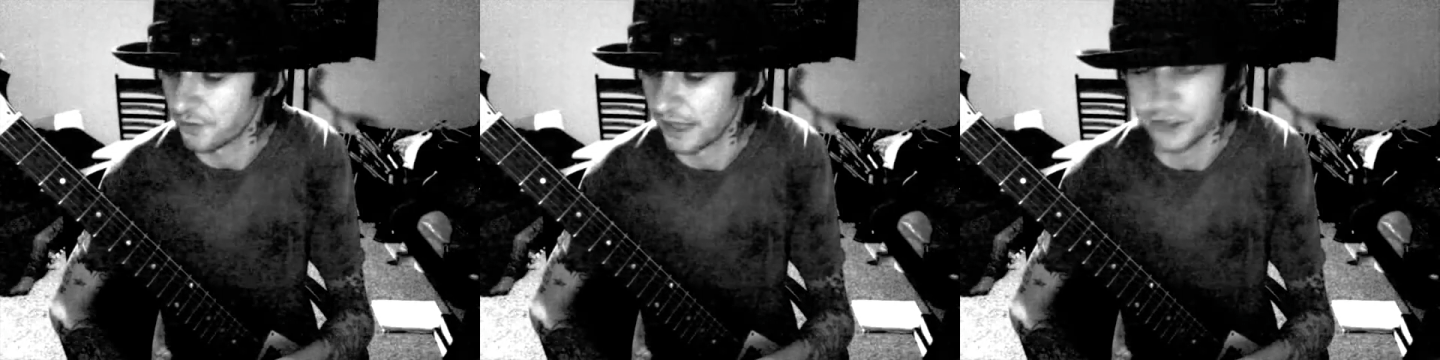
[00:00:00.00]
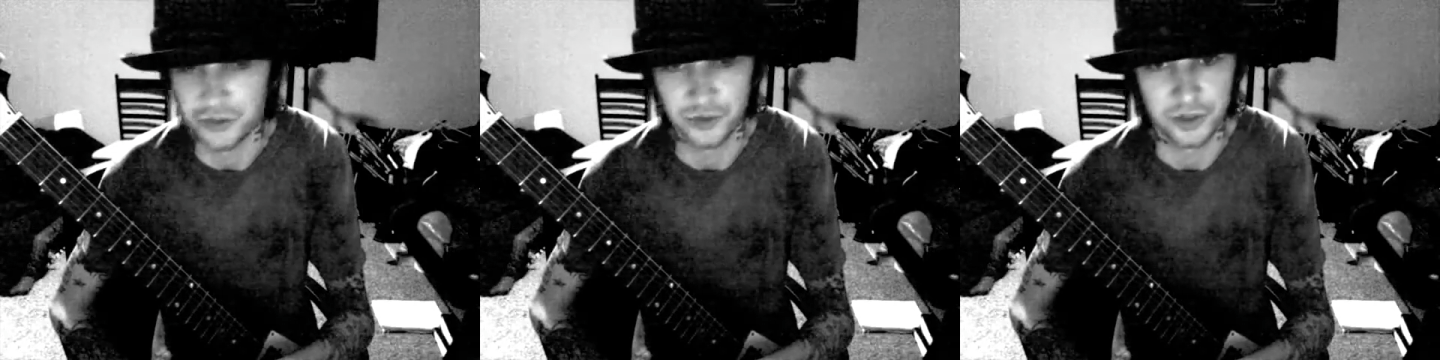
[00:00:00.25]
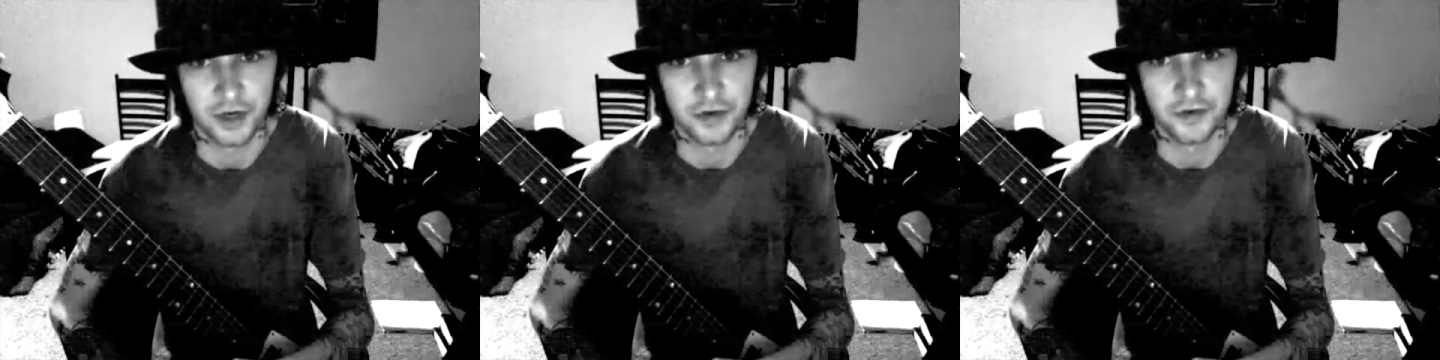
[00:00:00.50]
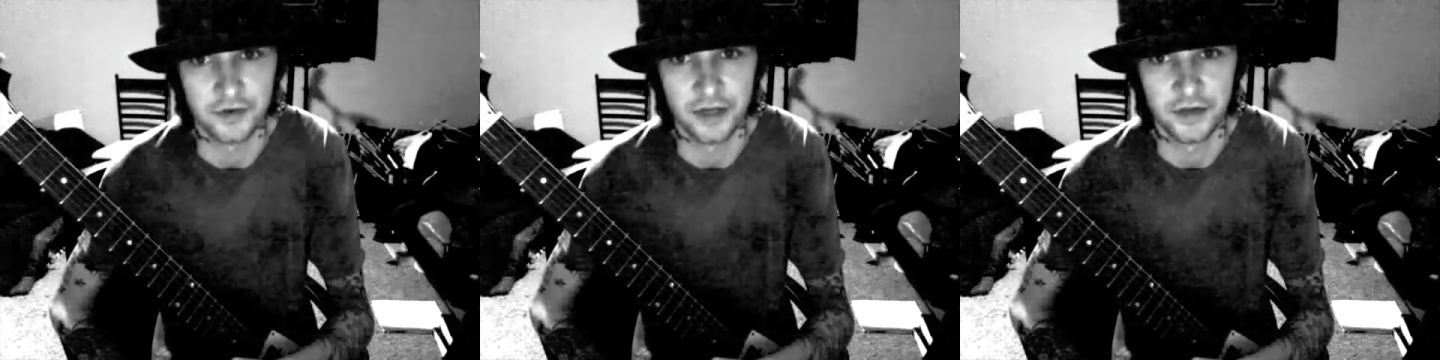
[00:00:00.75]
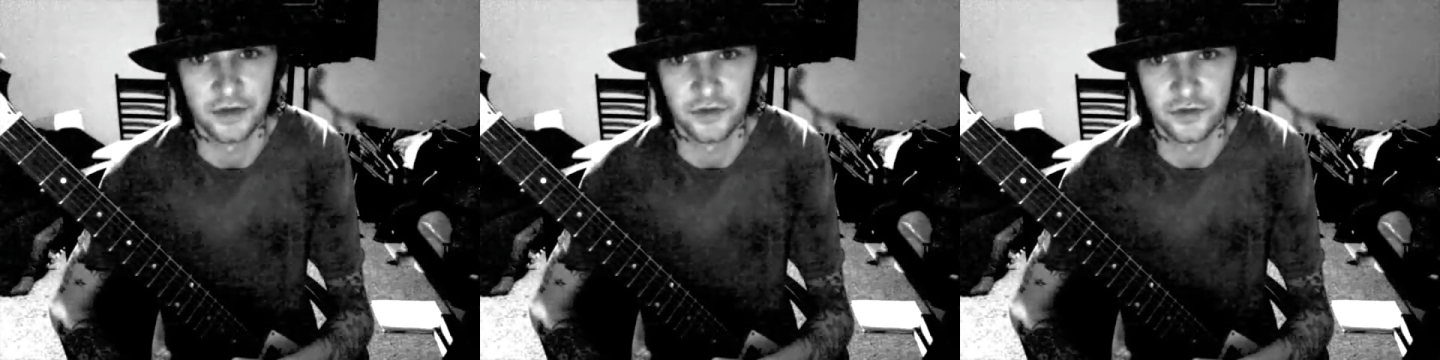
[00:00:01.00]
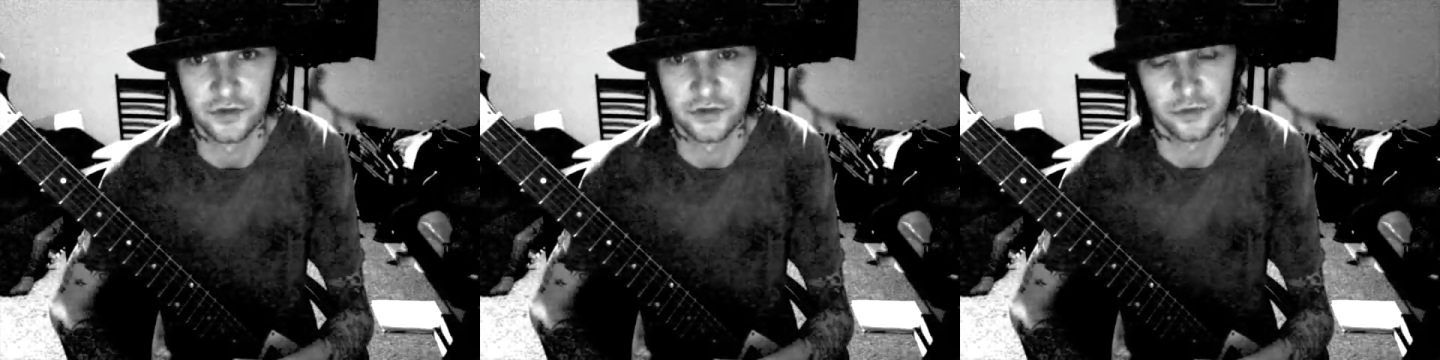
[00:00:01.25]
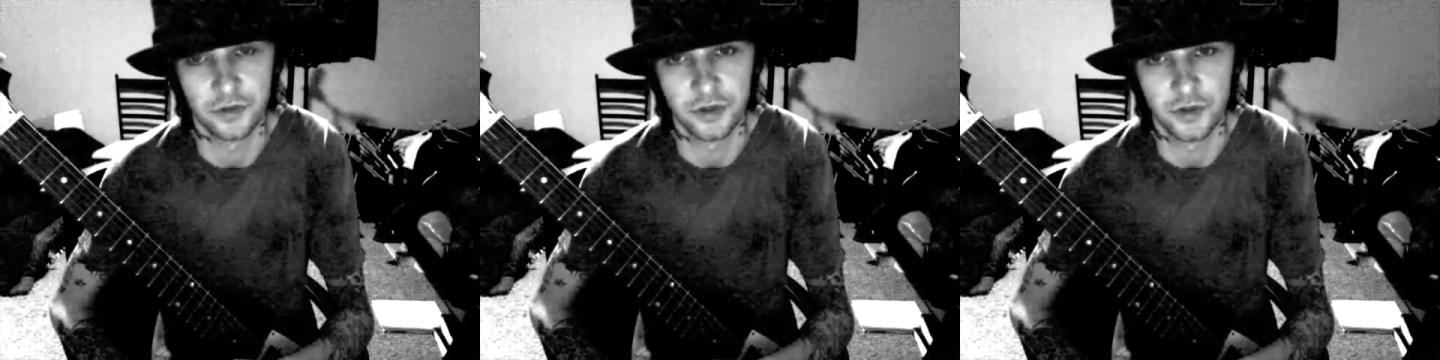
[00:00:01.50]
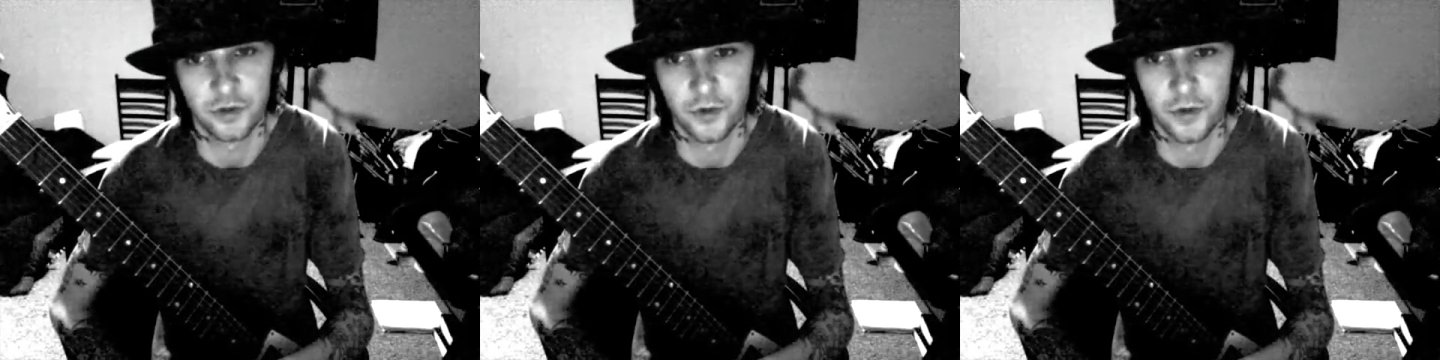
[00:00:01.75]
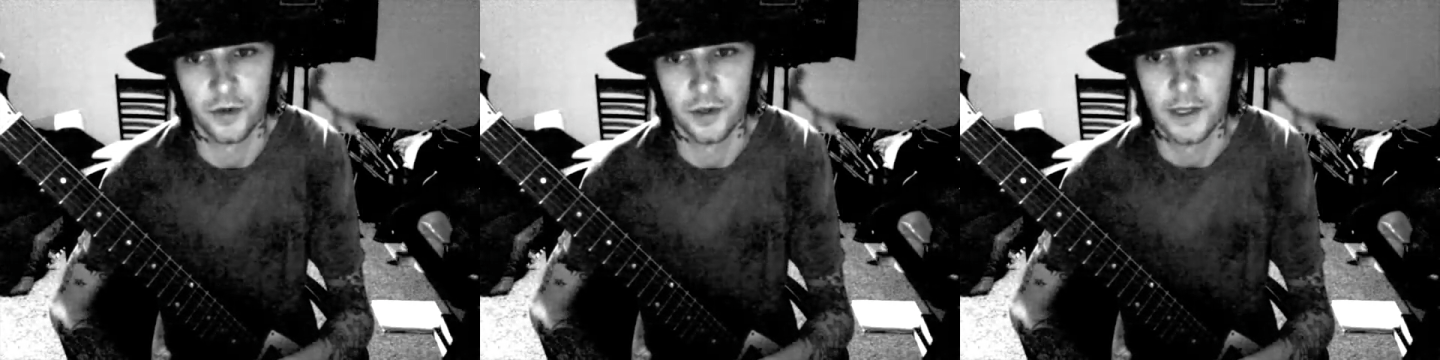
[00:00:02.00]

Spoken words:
that and show you how to do that. It's really cool.